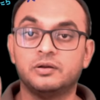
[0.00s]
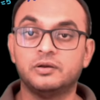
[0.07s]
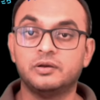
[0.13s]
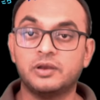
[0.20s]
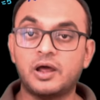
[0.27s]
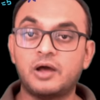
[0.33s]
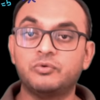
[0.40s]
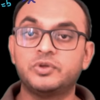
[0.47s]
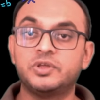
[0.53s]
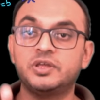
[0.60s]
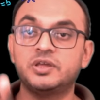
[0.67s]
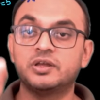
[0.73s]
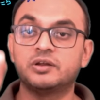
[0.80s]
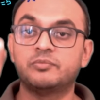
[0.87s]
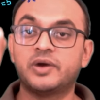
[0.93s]
Now
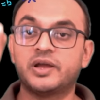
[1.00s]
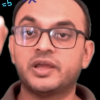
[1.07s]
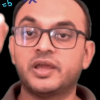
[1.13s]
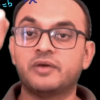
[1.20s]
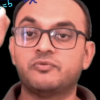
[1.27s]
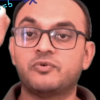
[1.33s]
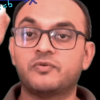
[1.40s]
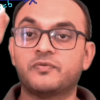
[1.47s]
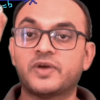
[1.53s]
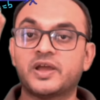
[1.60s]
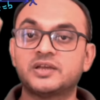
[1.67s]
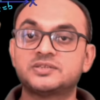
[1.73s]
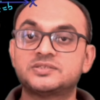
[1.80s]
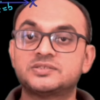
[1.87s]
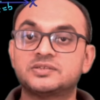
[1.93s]
here my f of
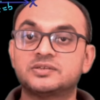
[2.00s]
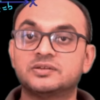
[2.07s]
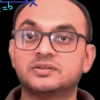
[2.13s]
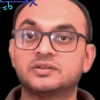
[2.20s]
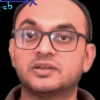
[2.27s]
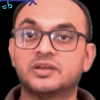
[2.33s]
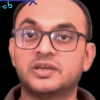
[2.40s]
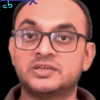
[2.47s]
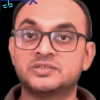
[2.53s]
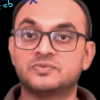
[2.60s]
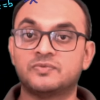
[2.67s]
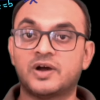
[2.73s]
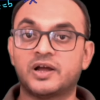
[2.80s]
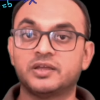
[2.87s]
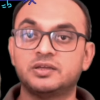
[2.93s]
x is
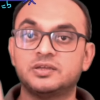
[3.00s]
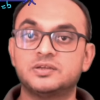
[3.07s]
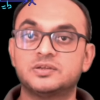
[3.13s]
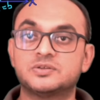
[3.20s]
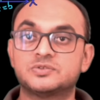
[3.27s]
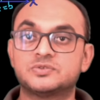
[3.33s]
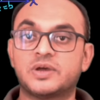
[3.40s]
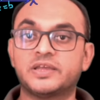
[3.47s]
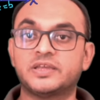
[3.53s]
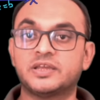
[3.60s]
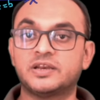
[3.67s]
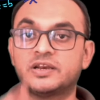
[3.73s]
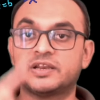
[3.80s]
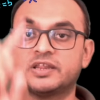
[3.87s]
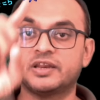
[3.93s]
y, so I
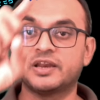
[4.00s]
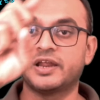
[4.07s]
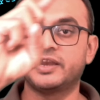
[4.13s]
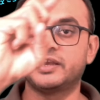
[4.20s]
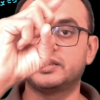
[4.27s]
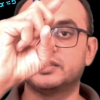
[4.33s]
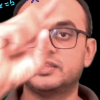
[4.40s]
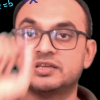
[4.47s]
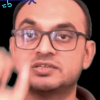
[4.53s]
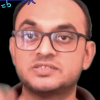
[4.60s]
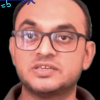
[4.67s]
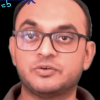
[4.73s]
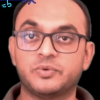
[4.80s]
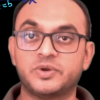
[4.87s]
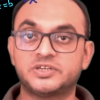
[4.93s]
can rewrite this
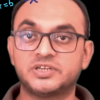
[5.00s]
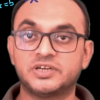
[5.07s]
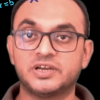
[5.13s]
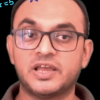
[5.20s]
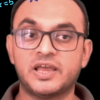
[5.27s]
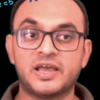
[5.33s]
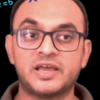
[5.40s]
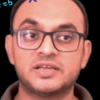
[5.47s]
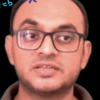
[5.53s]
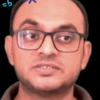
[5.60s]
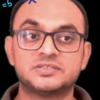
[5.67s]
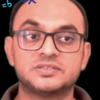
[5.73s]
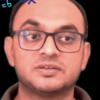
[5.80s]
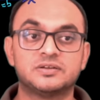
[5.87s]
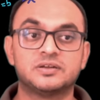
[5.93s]
equation
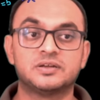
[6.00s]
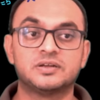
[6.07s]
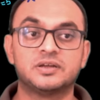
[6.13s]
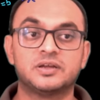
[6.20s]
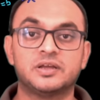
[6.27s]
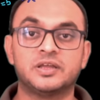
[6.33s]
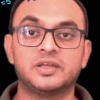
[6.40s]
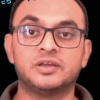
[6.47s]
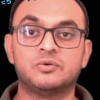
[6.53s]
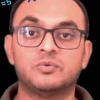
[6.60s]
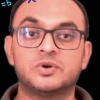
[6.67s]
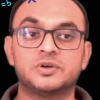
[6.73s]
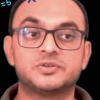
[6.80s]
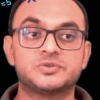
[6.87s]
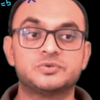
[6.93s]
as
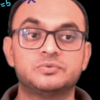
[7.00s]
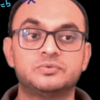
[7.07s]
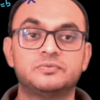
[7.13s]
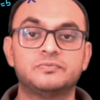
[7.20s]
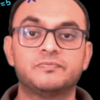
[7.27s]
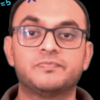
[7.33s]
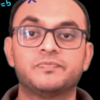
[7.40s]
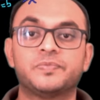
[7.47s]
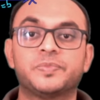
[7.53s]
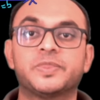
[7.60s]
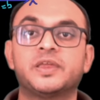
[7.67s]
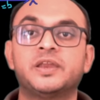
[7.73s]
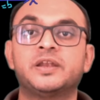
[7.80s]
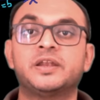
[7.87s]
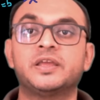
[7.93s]
equal to
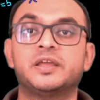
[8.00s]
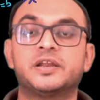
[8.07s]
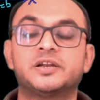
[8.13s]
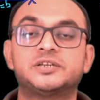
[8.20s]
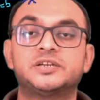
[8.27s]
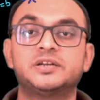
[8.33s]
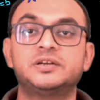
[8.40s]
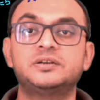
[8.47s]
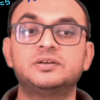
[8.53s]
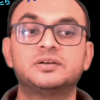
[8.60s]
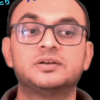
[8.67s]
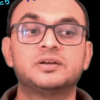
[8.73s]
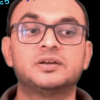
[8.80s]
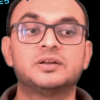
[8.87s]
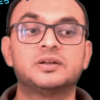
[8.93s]
integration
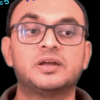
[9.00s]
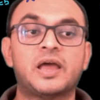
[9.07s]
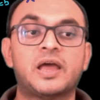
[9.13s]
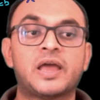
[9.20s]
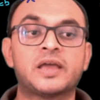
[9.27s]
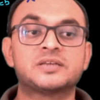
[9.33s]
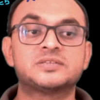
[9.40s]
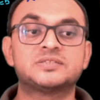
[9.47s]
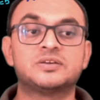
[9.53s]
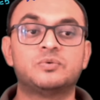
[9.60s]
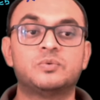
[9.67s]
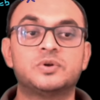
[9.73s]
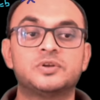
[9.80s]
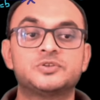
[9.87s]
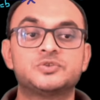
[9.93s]
x
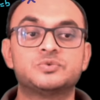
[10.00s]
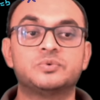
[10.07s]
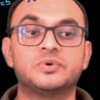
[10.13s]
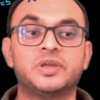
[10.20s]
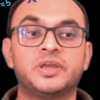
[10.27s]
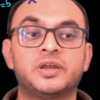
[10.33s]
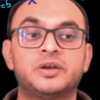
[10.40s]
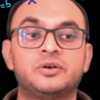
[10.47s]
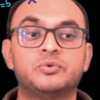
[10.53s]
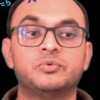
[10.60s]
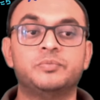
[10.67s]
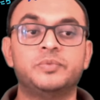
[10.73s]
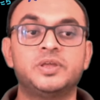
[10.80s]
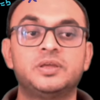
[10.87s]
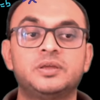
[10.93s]
equal to a to
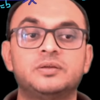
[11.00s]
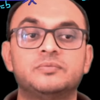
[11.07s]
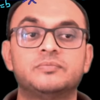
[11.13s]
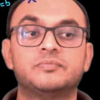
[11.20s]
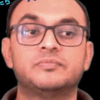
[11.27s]
b